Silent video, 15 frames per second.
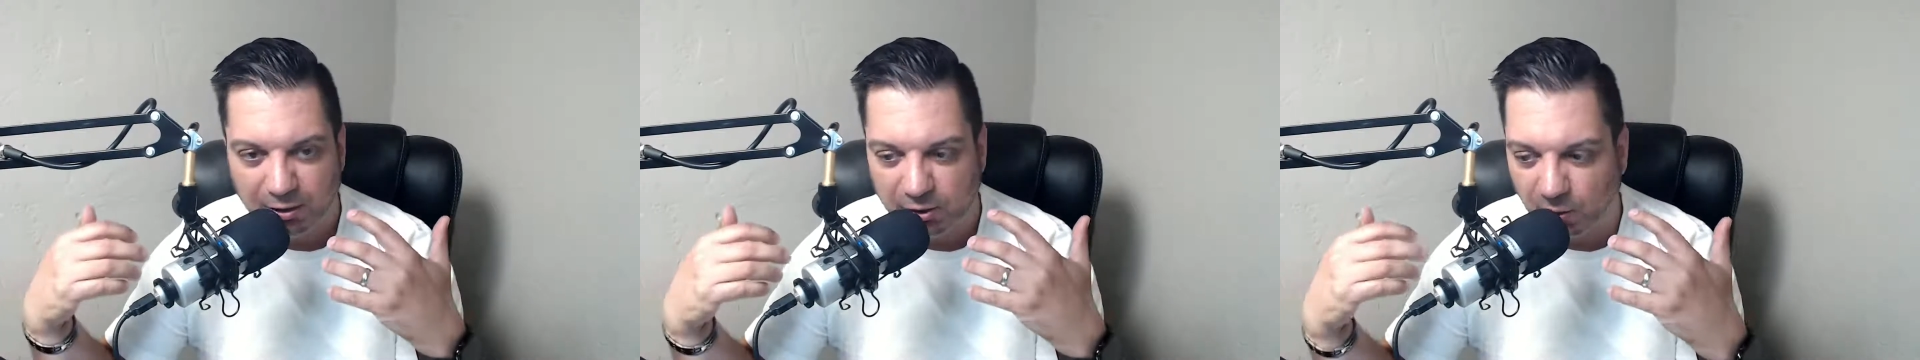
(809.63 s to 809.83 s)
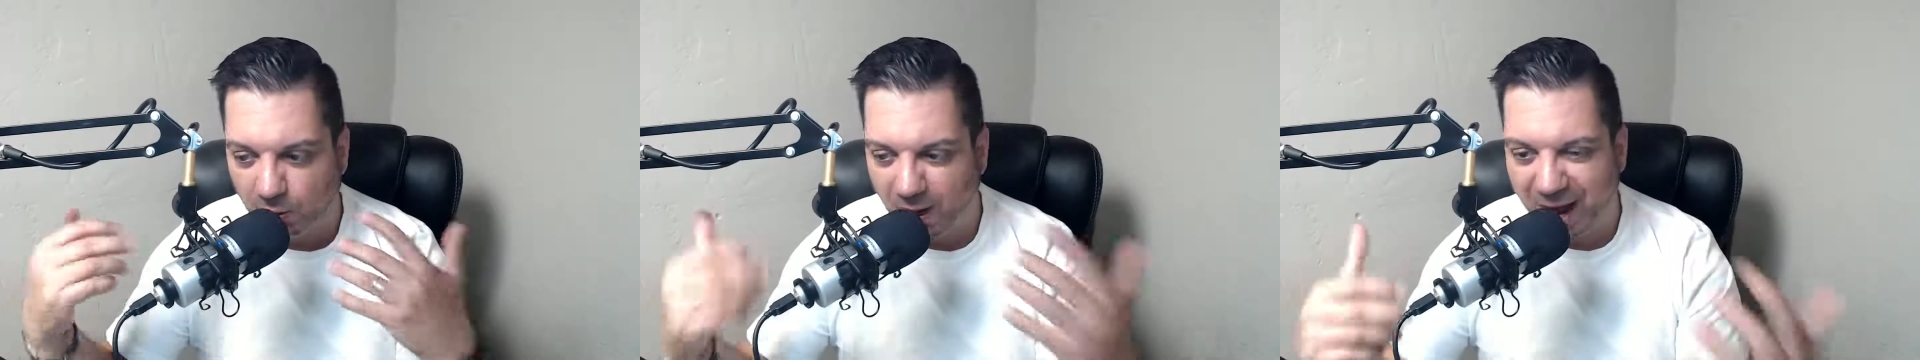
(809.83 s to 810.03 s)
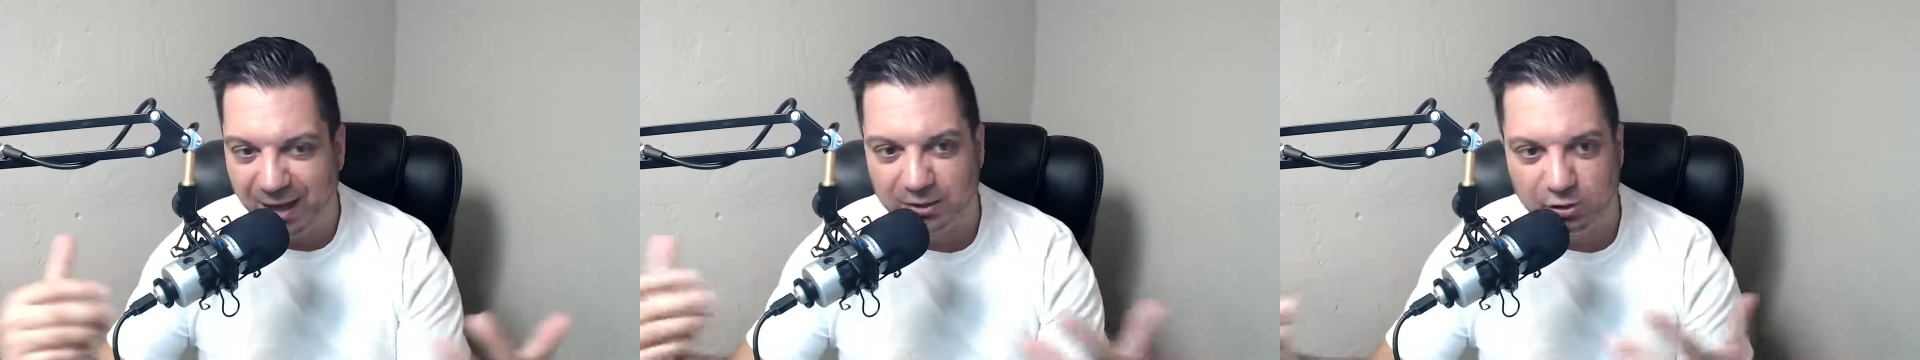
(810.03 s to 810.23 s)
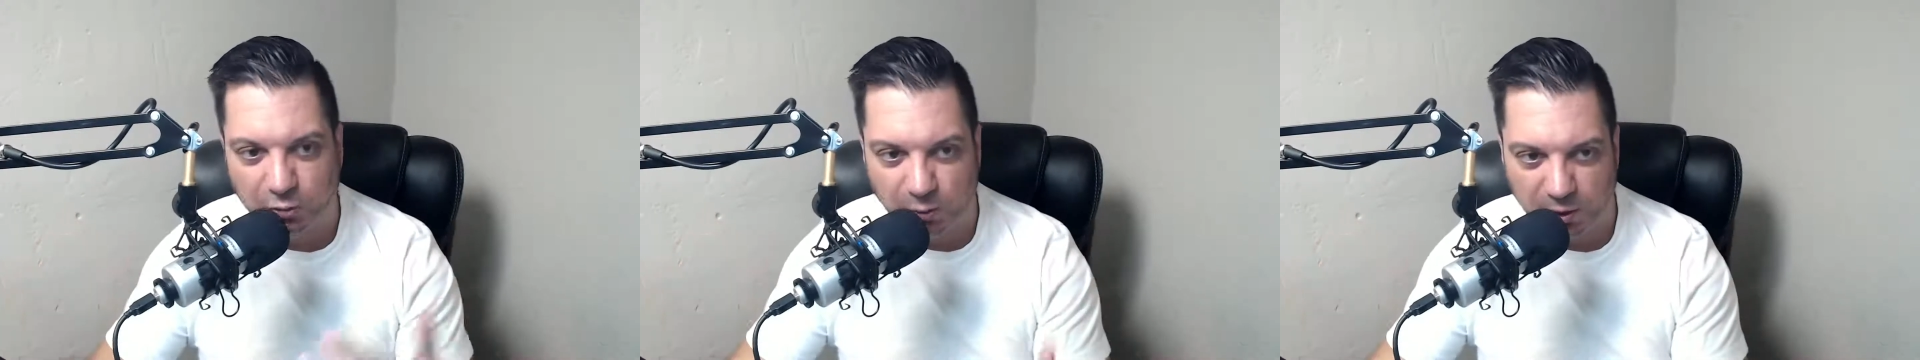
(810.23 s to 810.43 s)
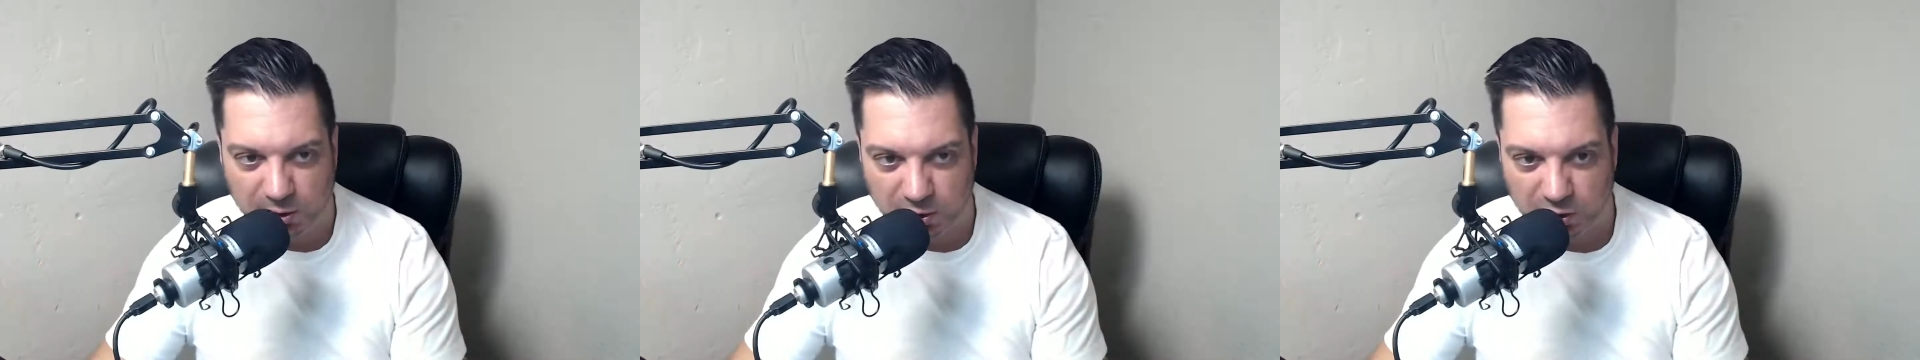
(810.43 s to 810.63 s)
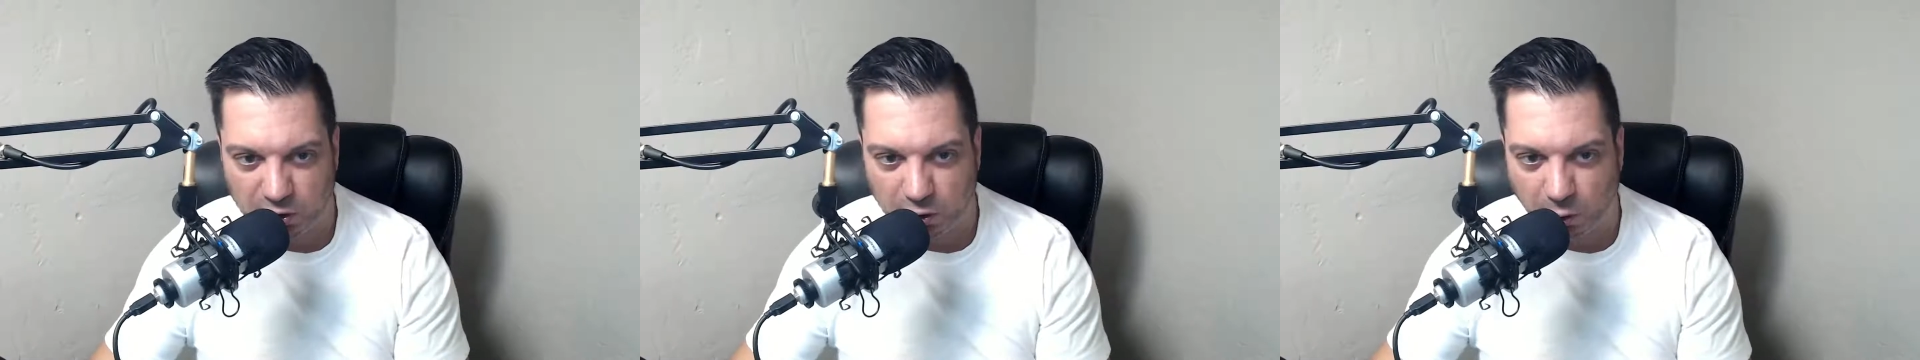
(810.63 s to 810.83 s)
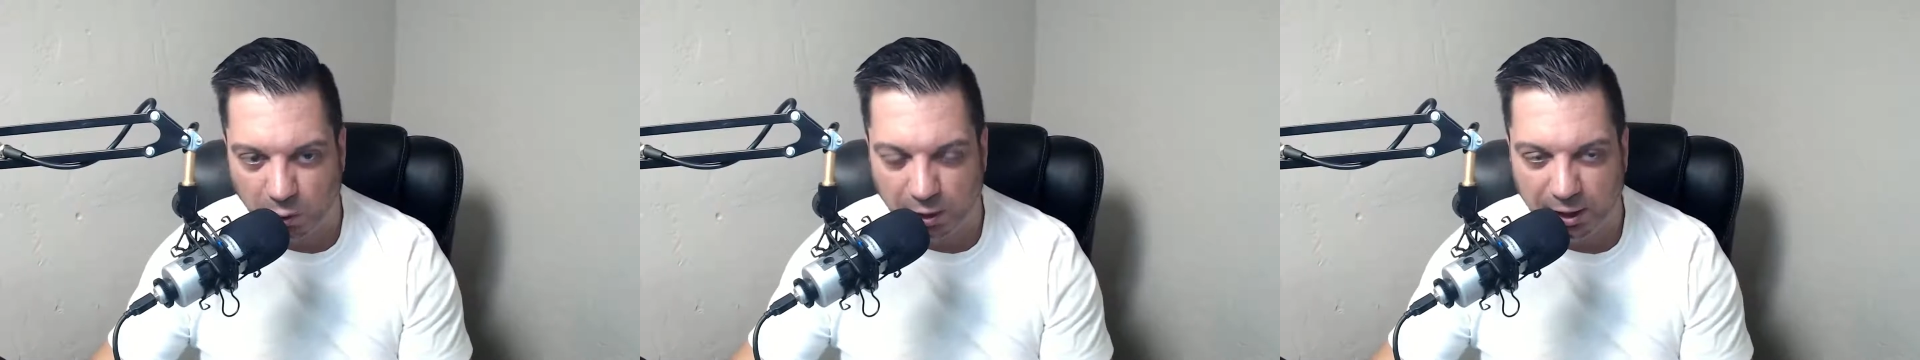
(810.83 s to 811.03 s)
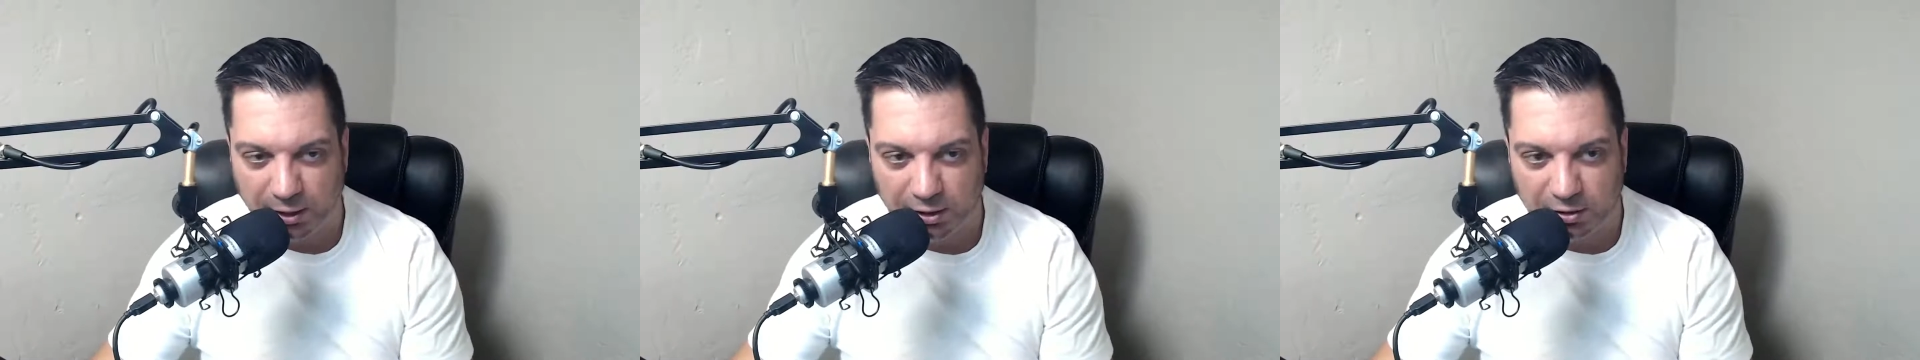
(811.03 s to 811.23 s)
the rags to riches
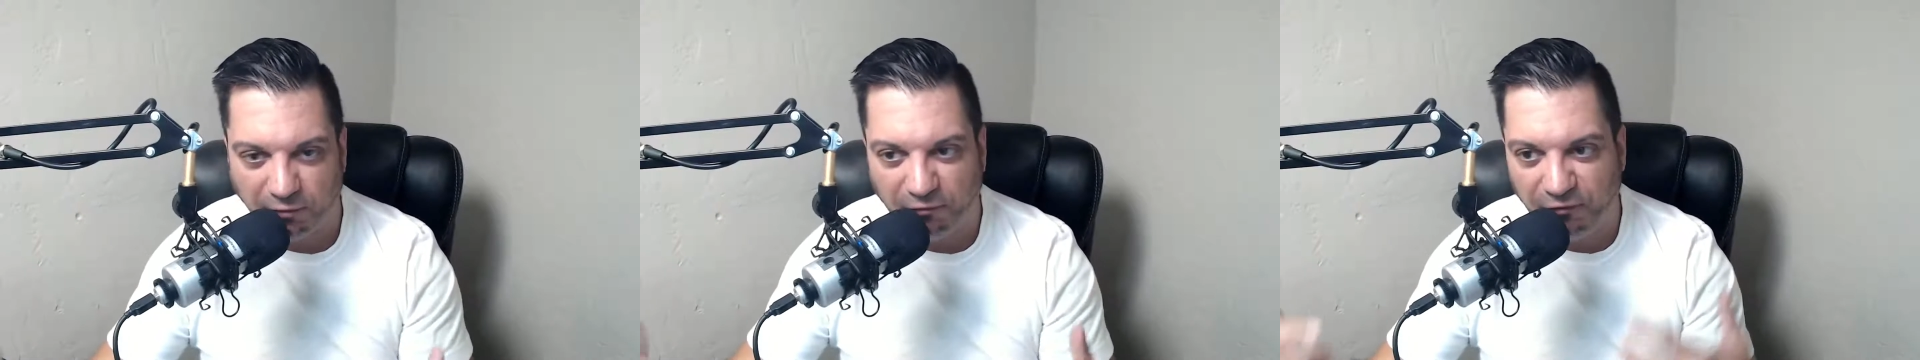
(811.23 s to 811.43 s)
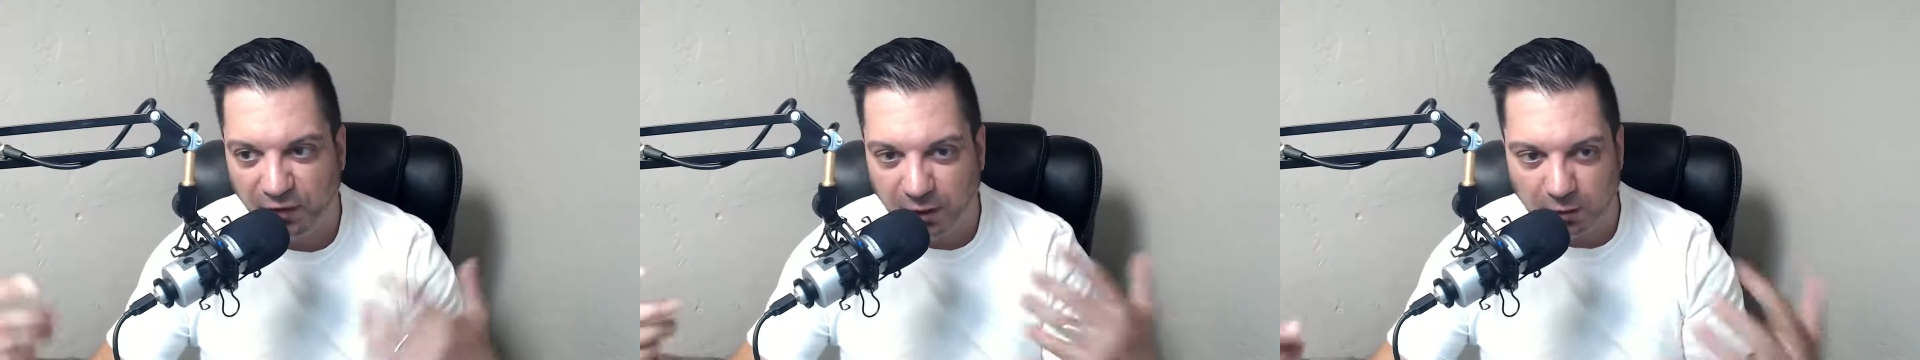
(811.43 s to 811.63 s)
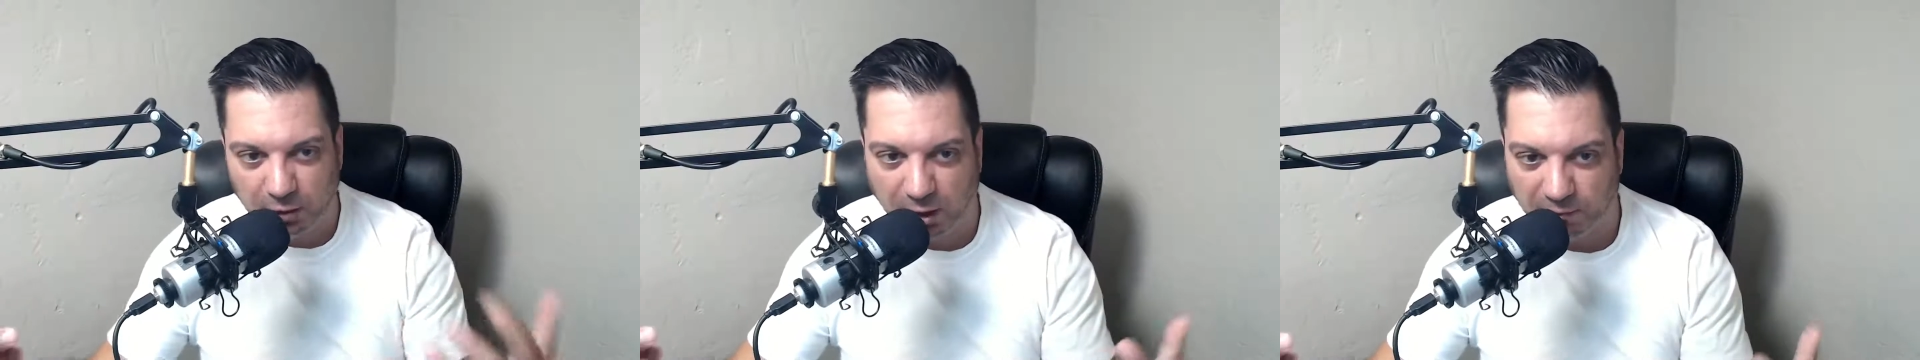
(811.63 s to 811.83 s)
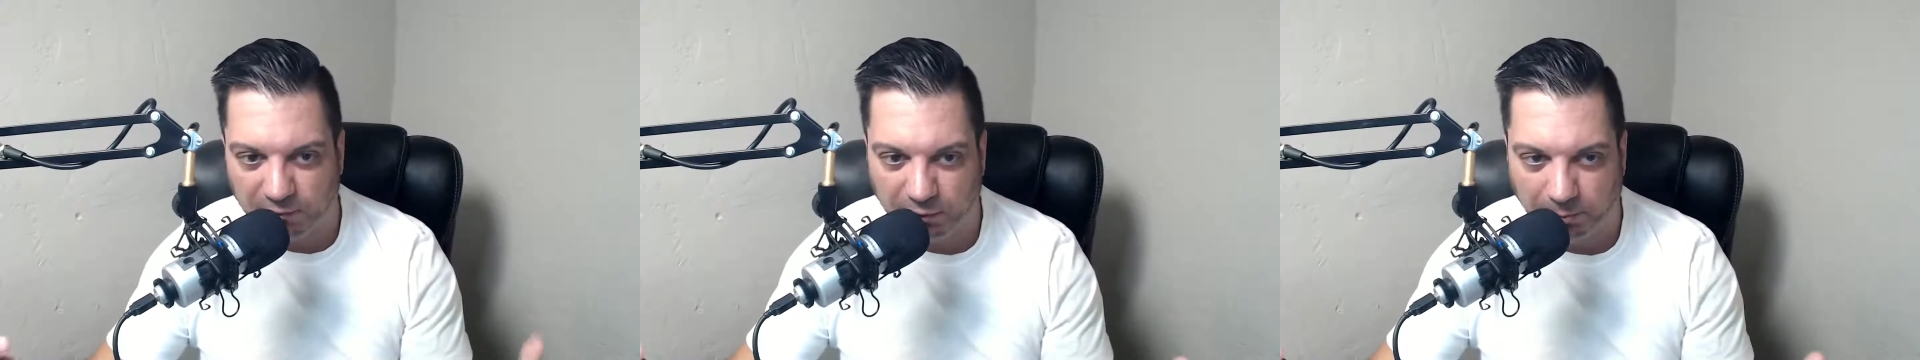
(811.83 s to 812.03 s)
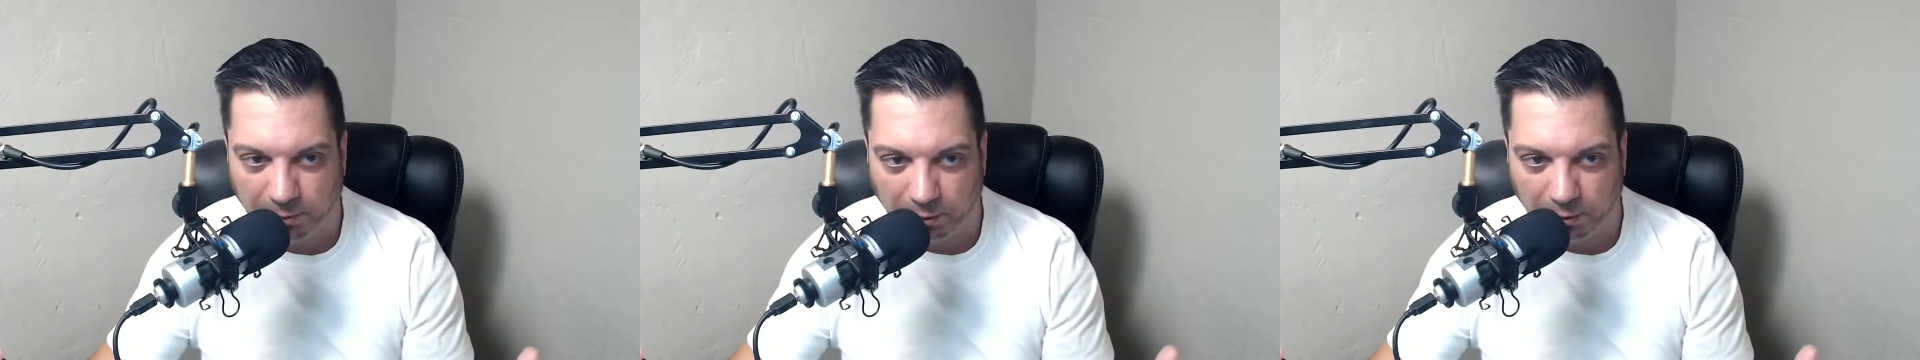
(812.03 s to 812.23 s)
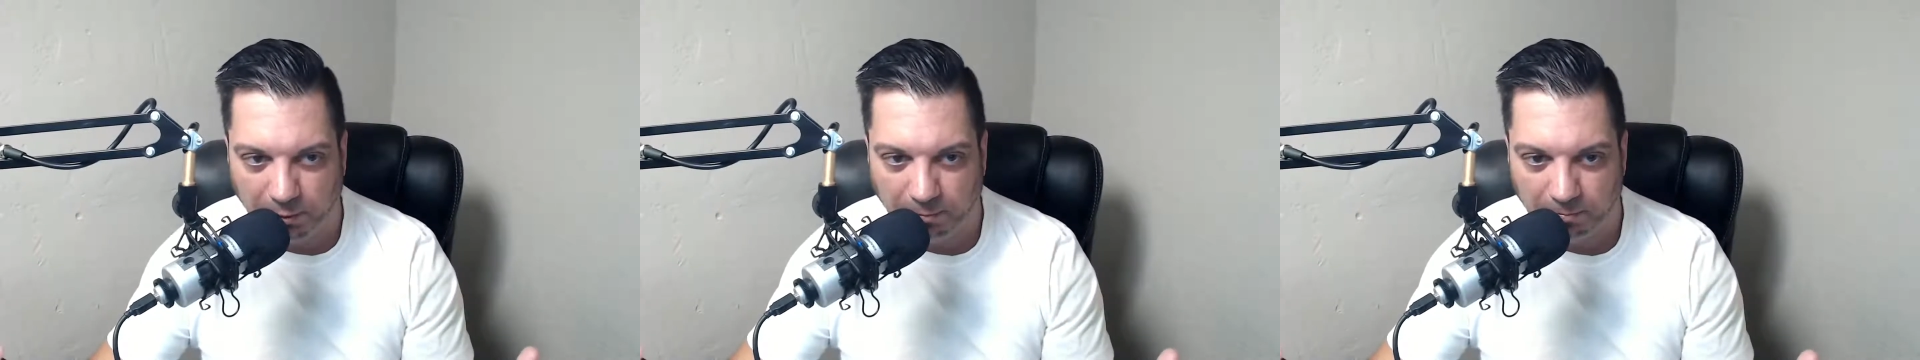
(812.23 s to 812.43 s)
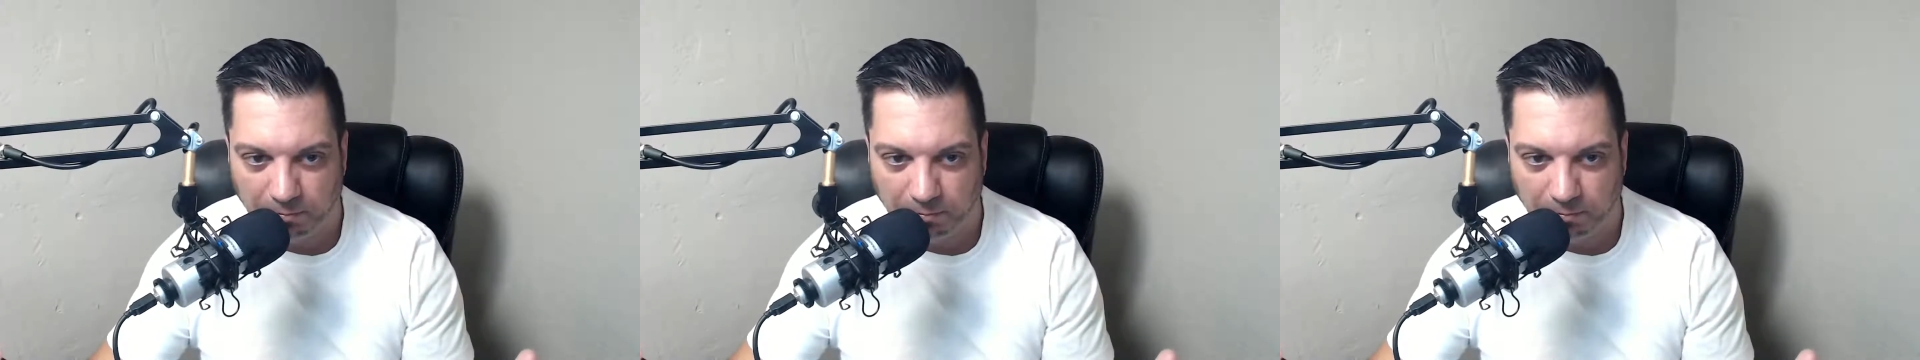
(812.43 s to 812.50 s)
stories, to feel comfortable.